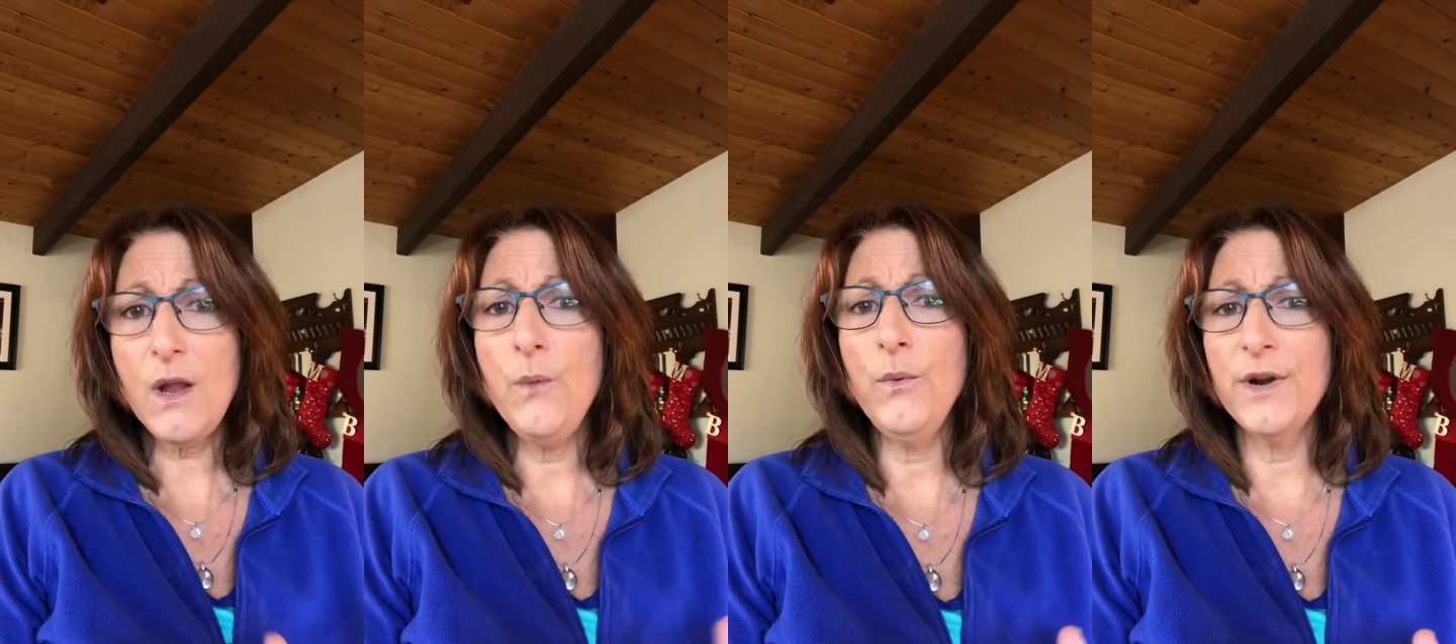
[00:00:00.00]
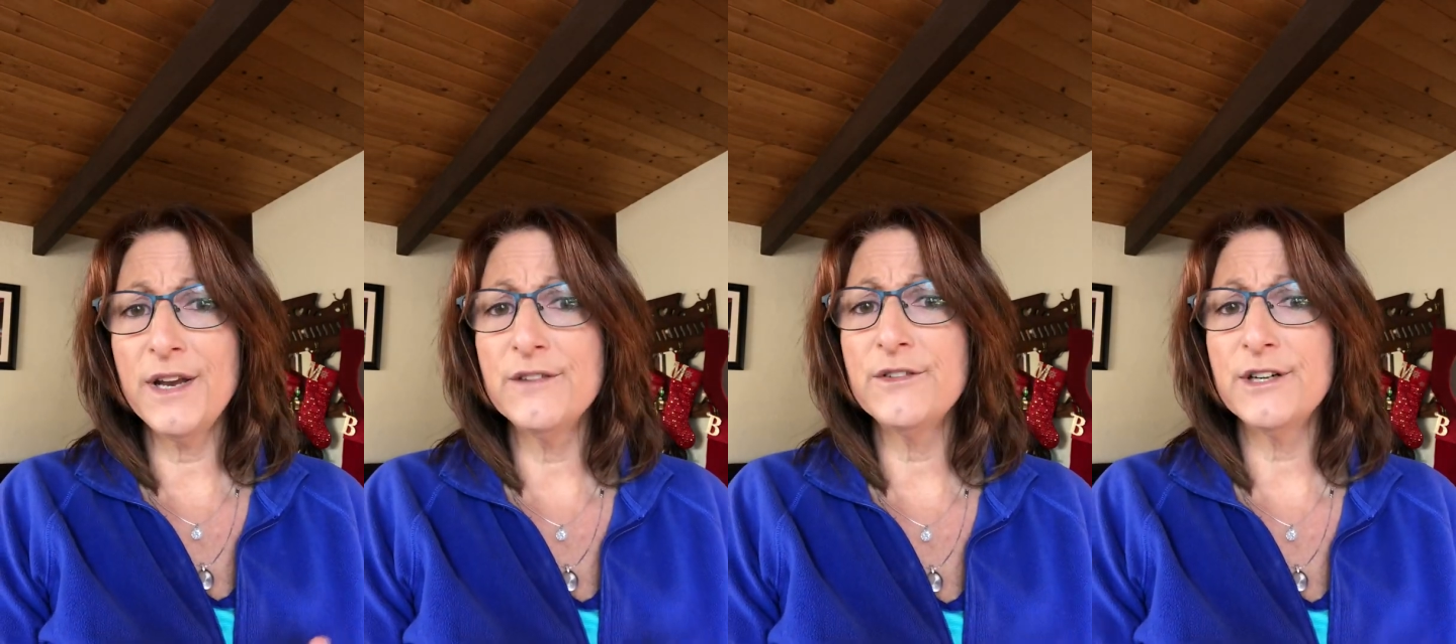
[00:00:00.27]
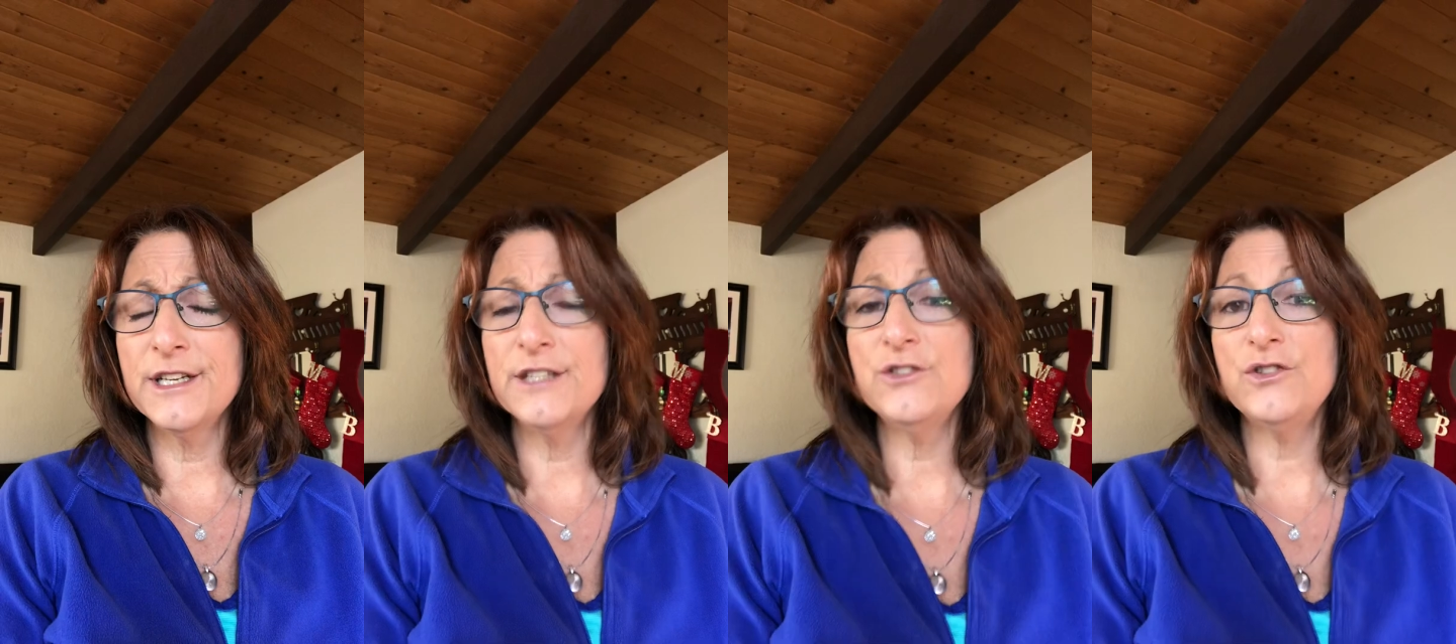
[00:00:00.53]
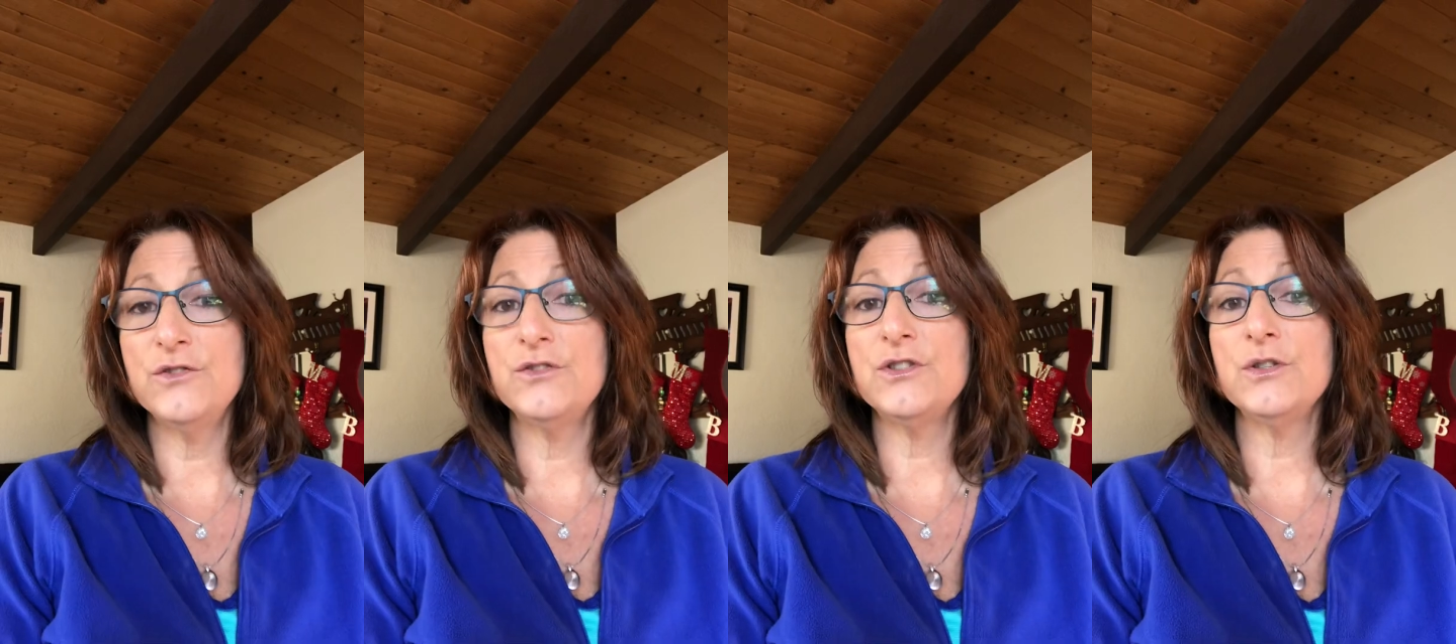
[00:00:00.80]
whatever it
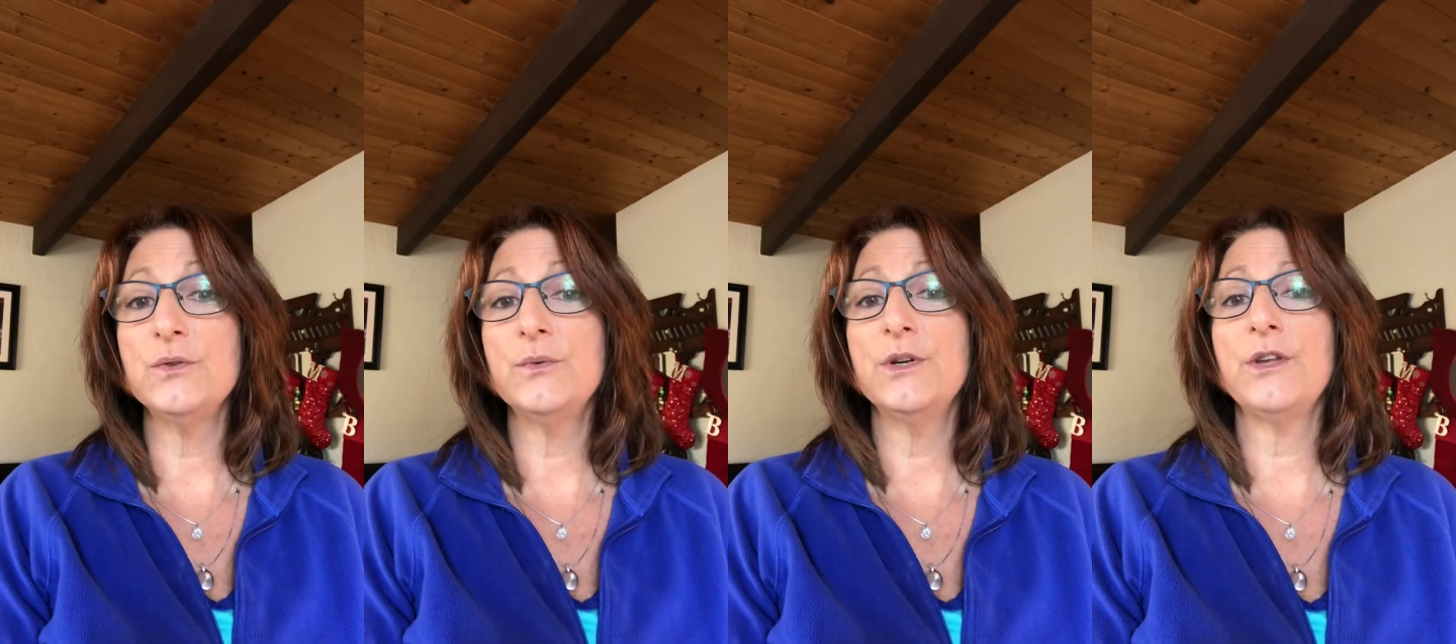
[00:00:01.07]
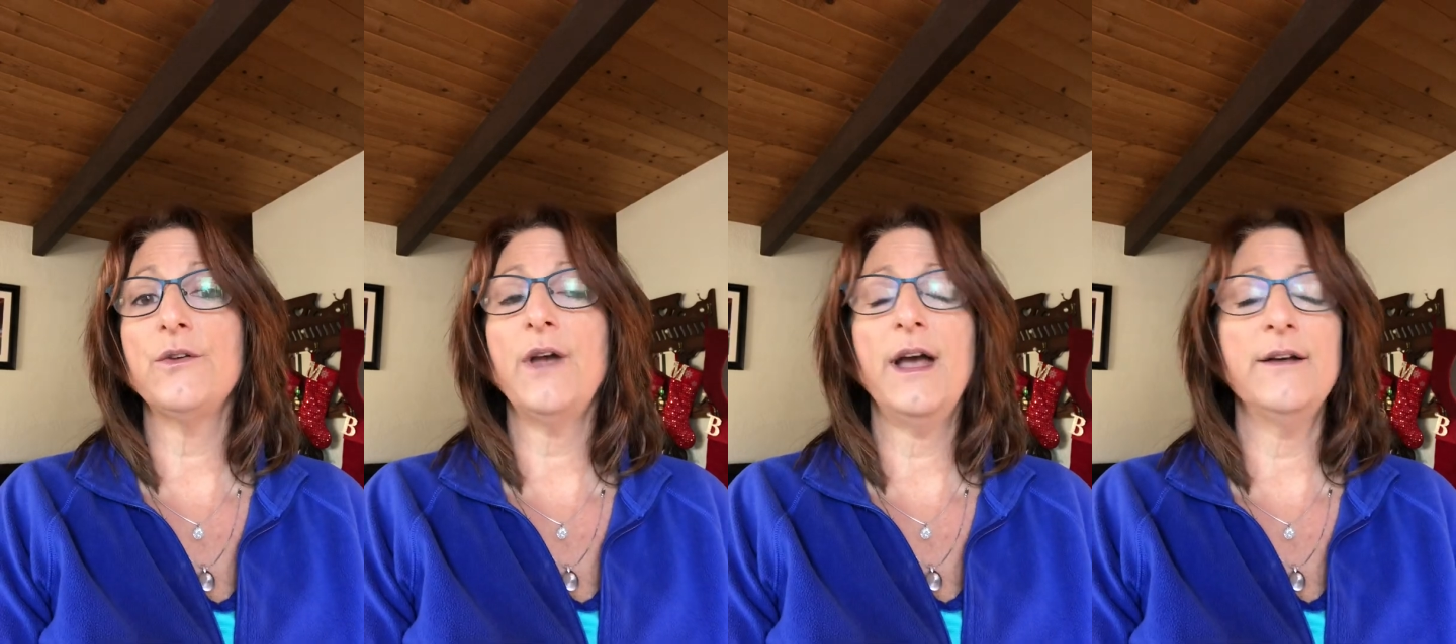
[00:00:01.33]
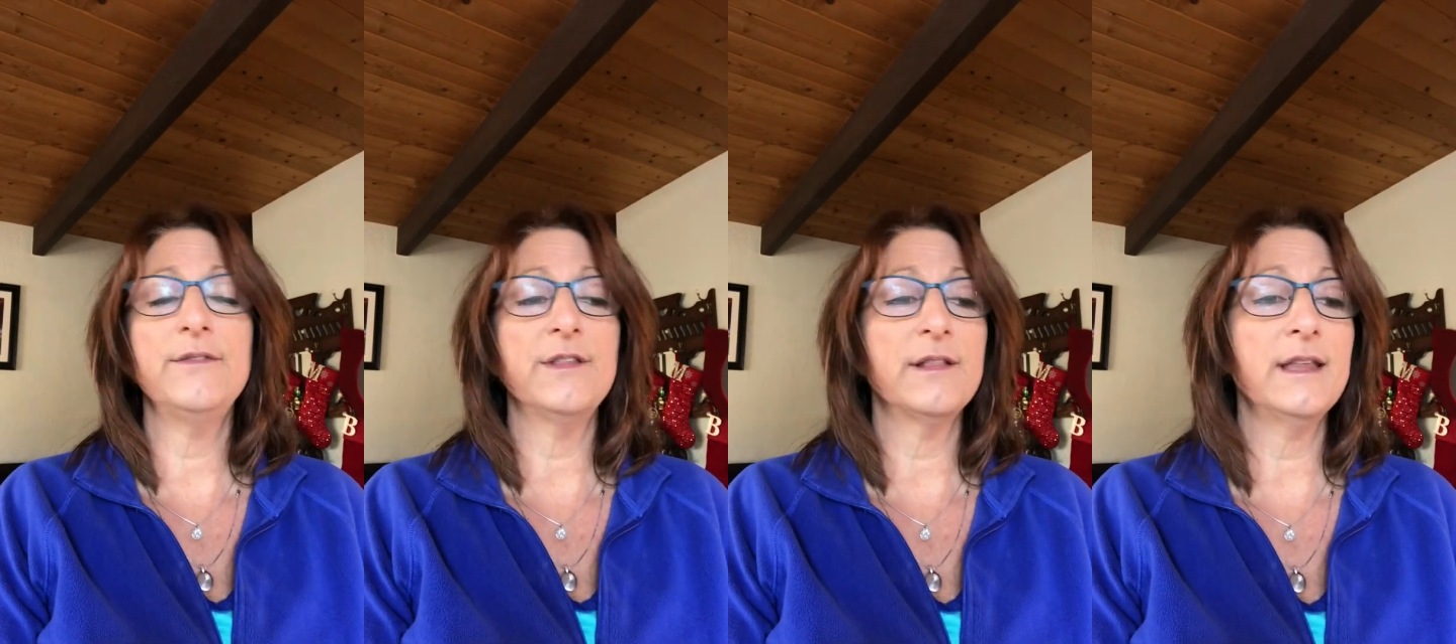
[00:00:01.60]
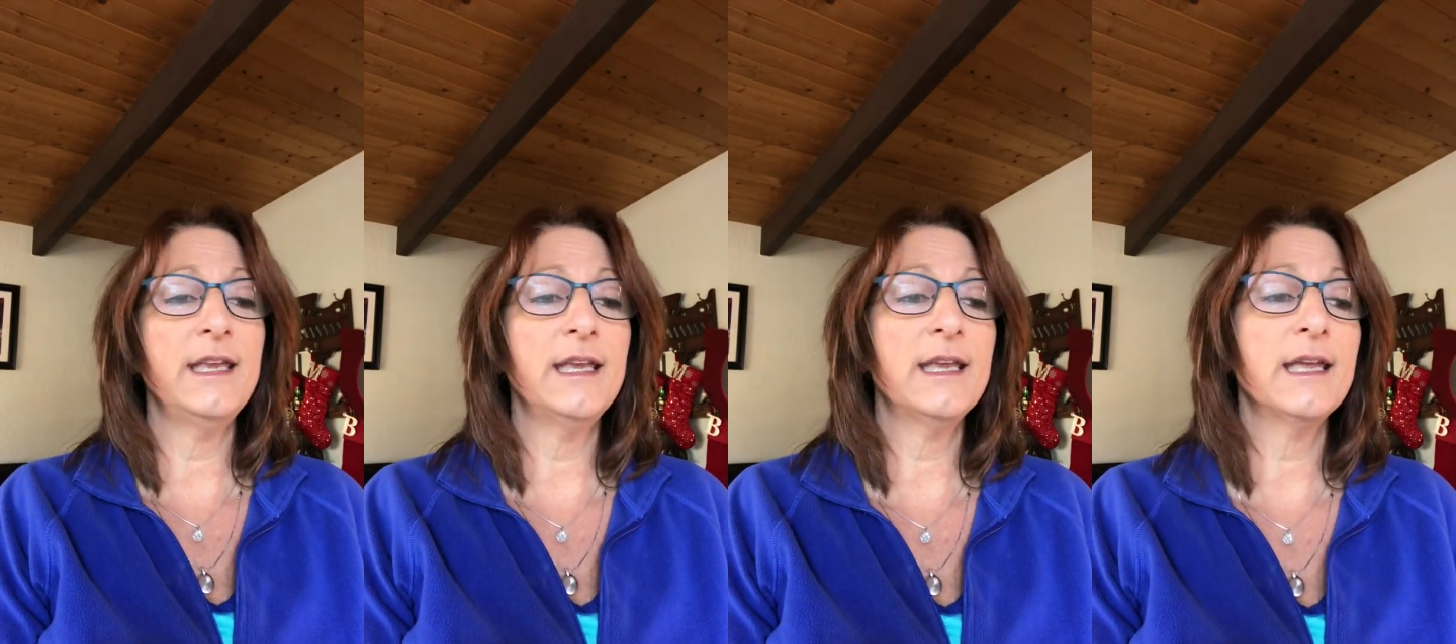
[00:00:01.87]
is you do when you have the
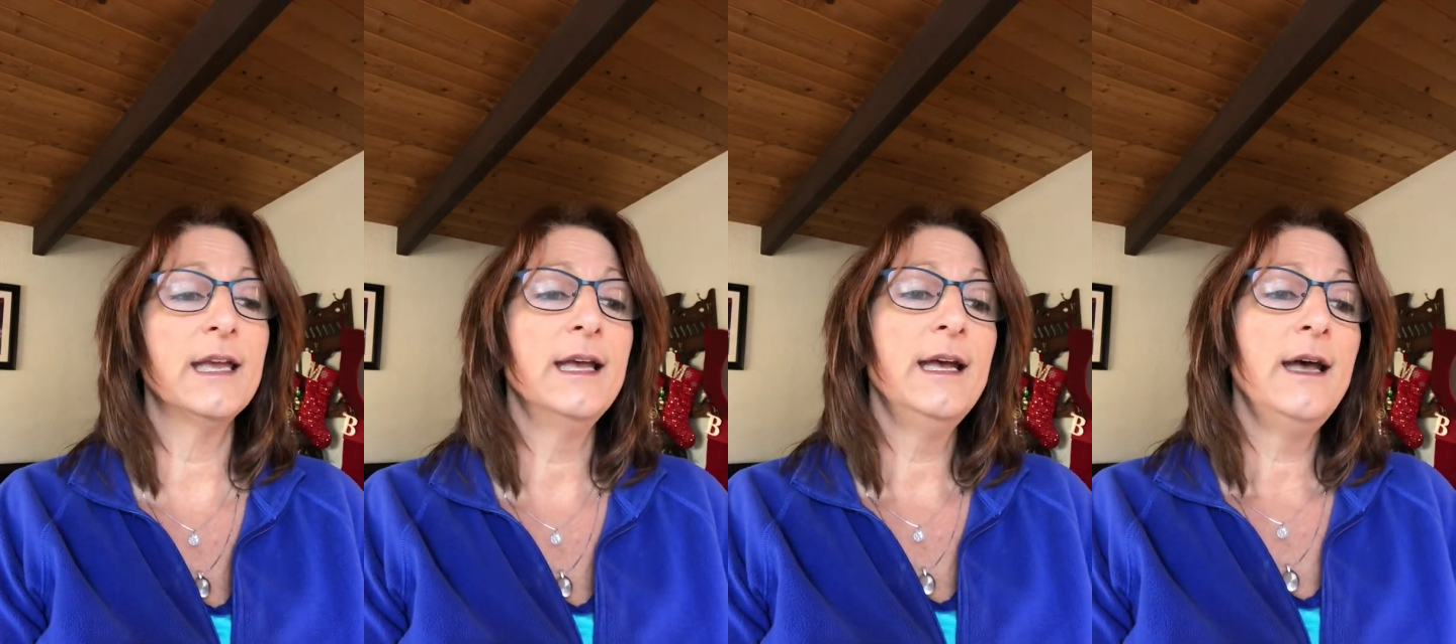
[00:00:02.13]
leak.